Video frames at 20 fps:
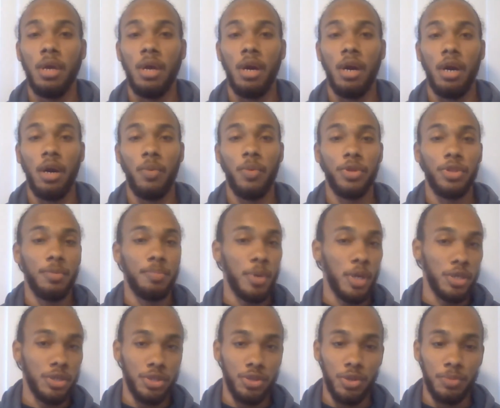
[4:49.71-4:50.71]
whether
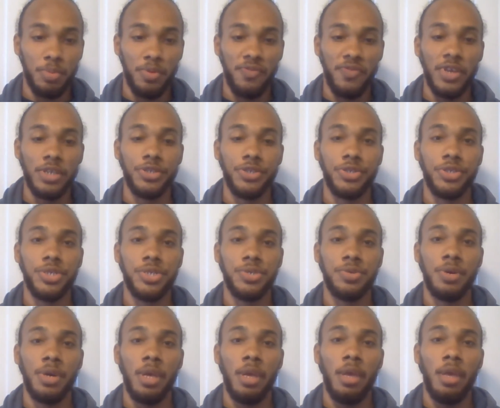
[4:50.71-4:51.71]
personal or professional,